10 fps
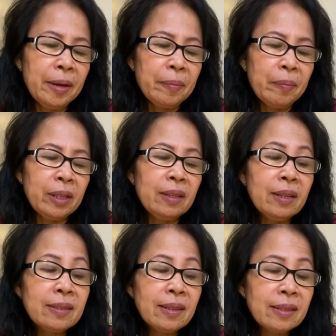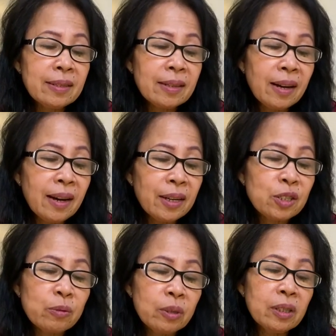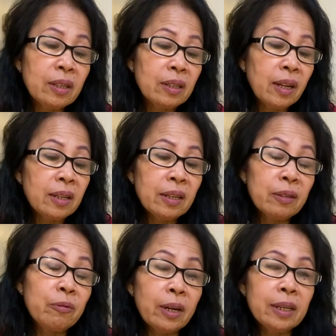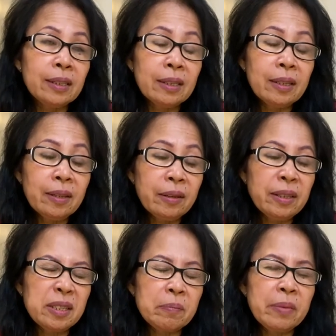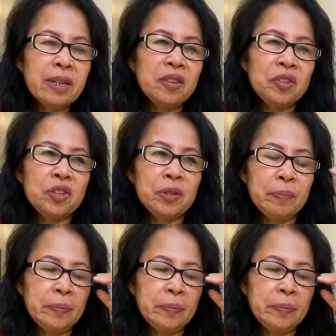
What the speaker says: but this is sweet Italian wine. It's very cheap.